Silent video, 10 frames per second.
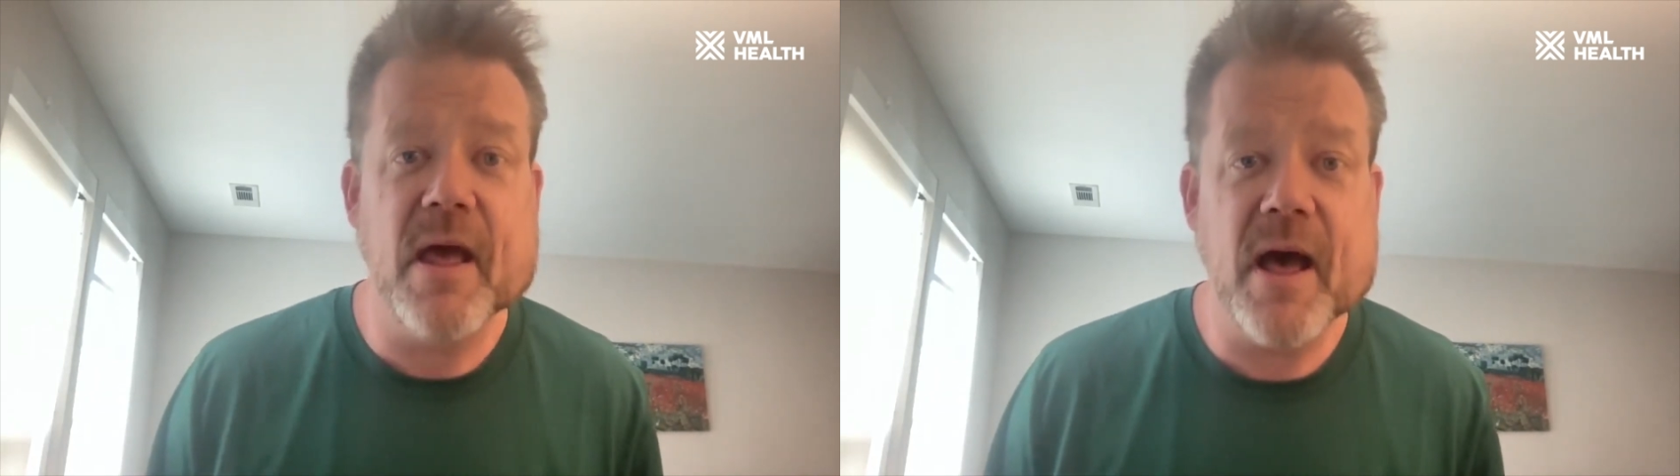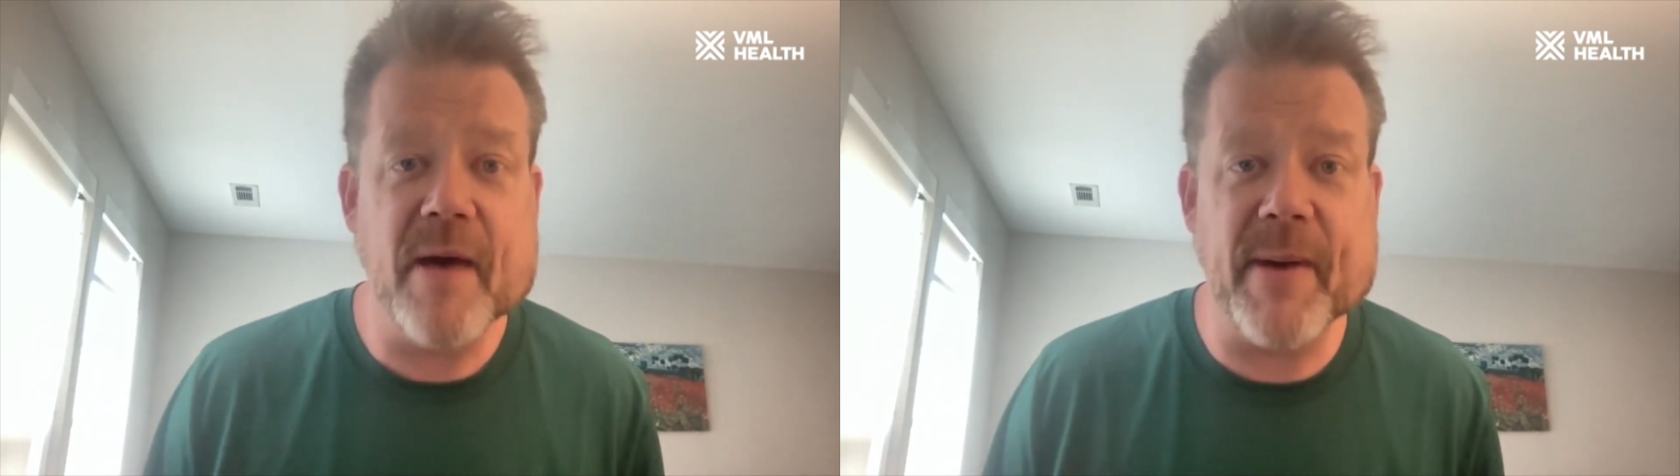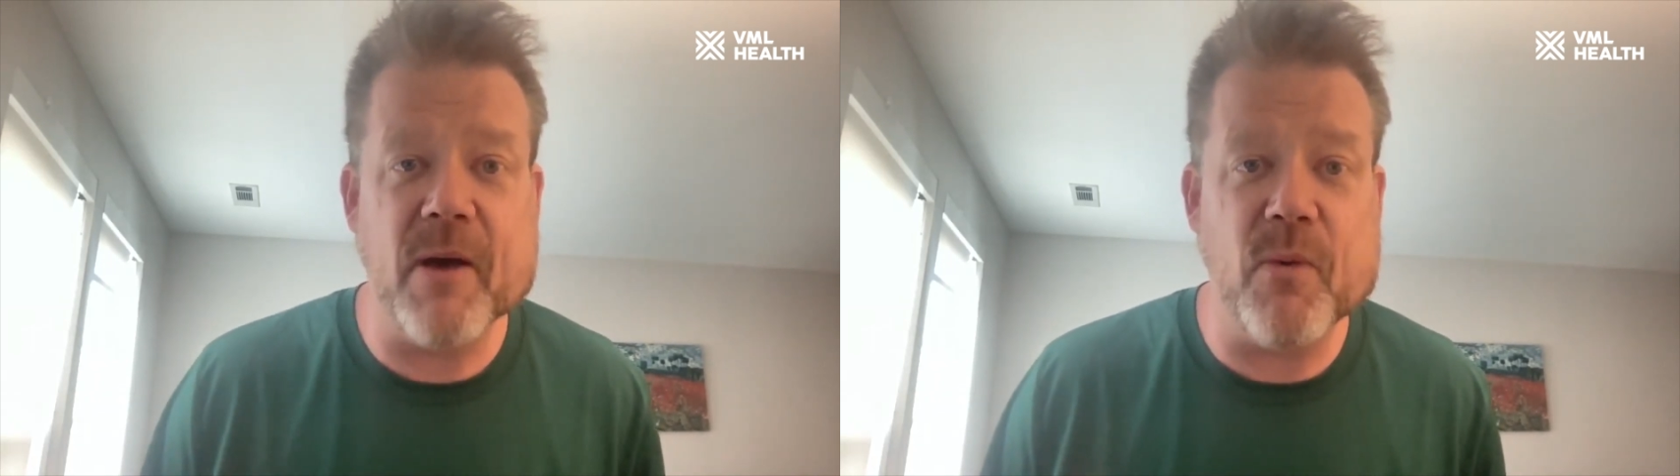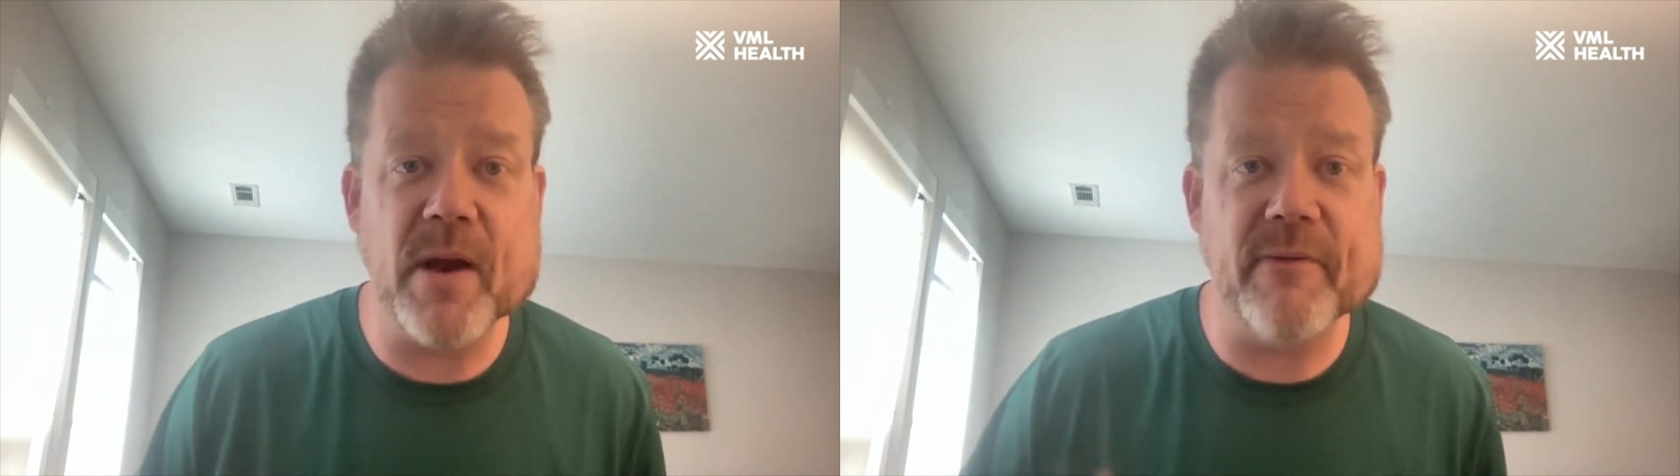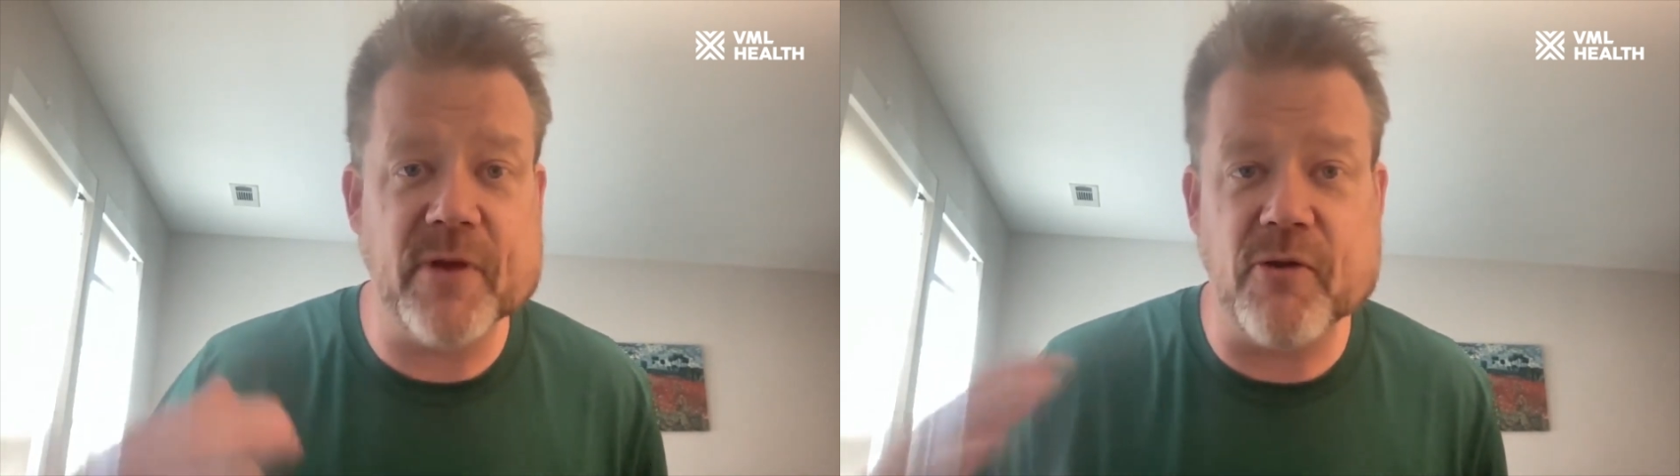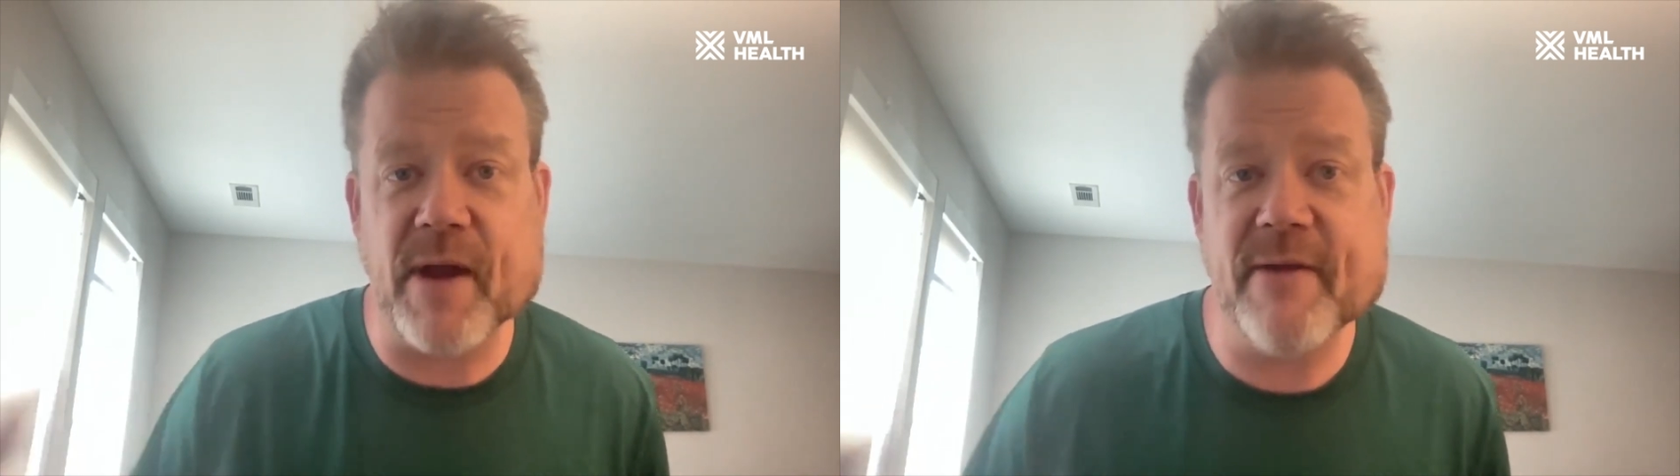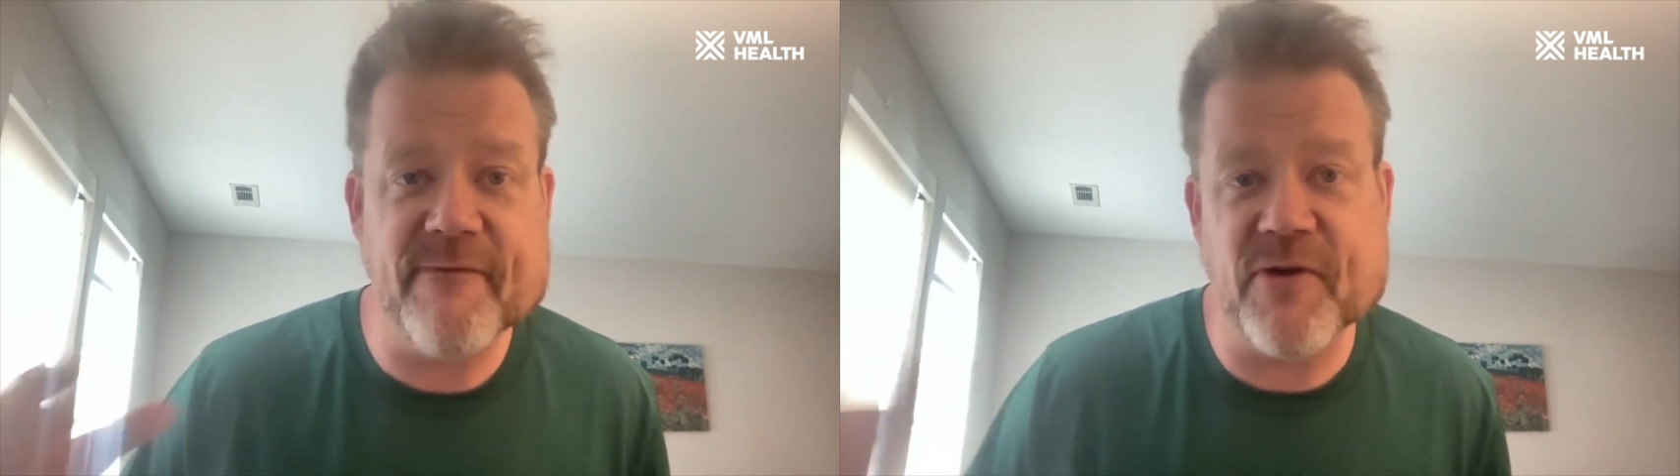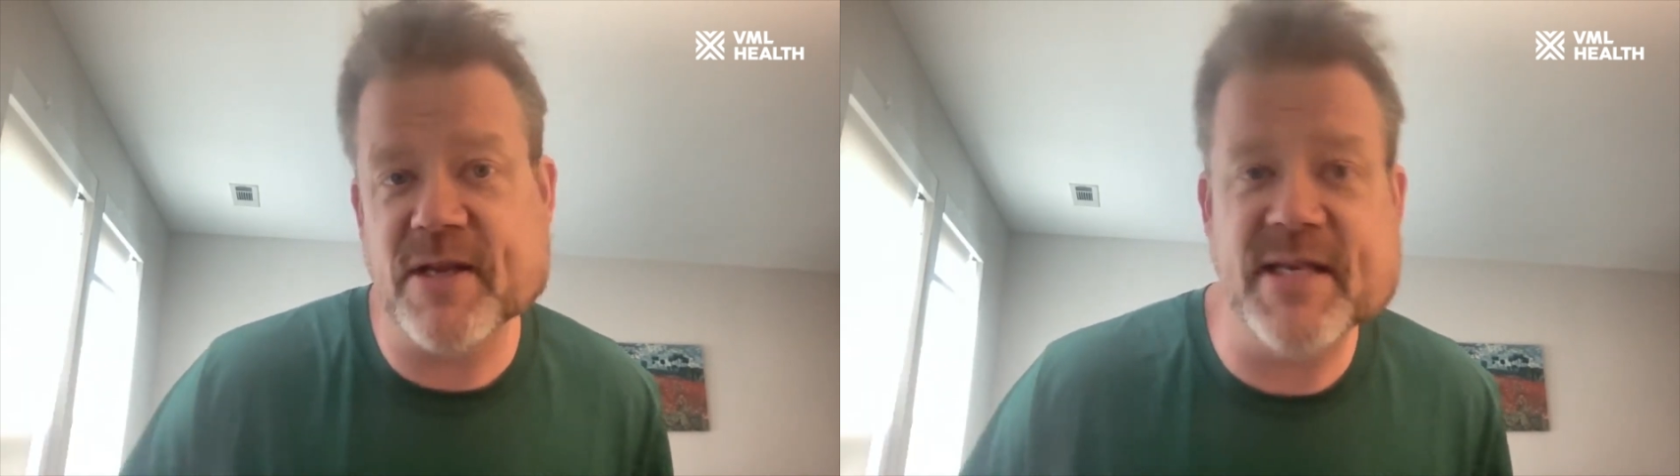about one of the great
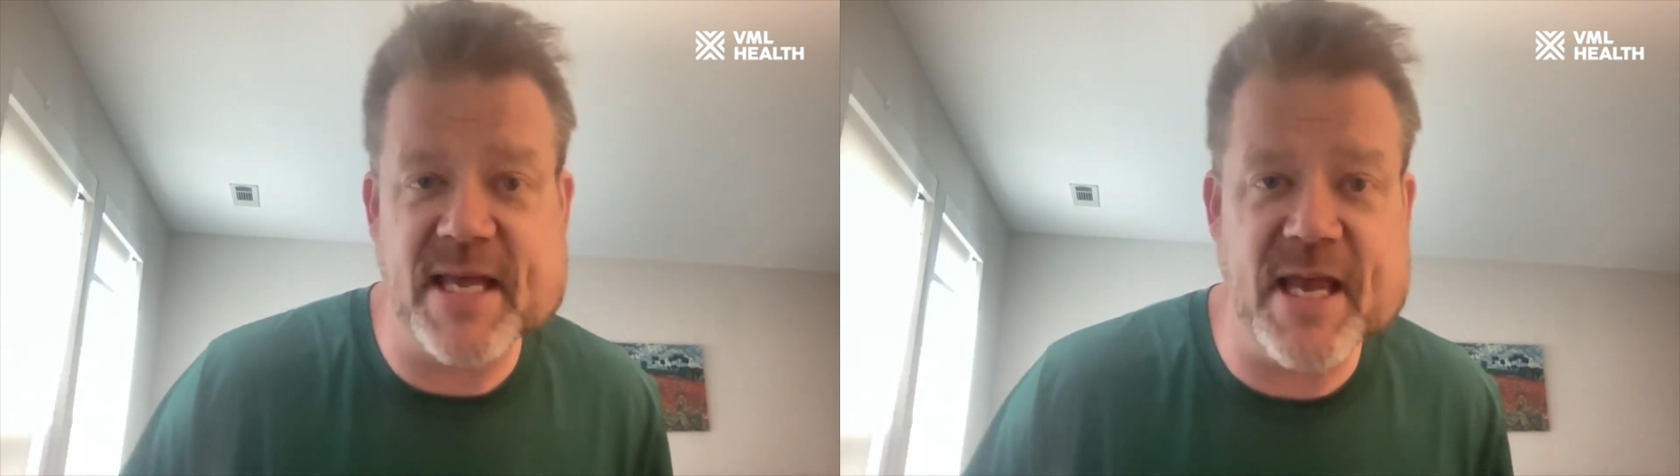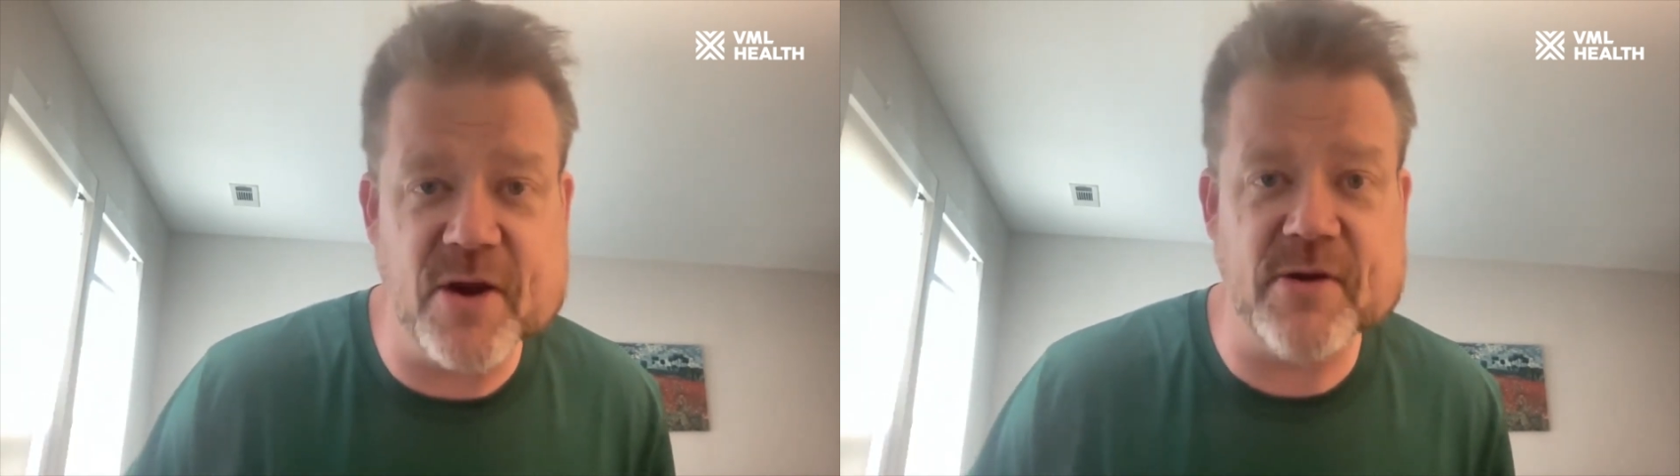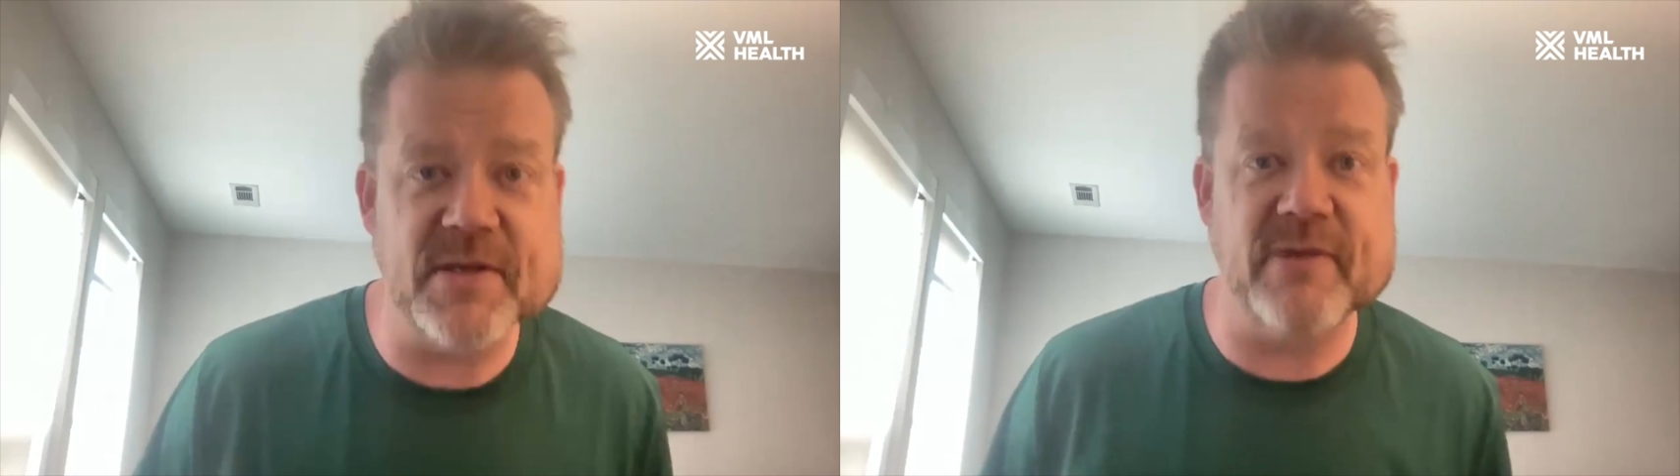frontiers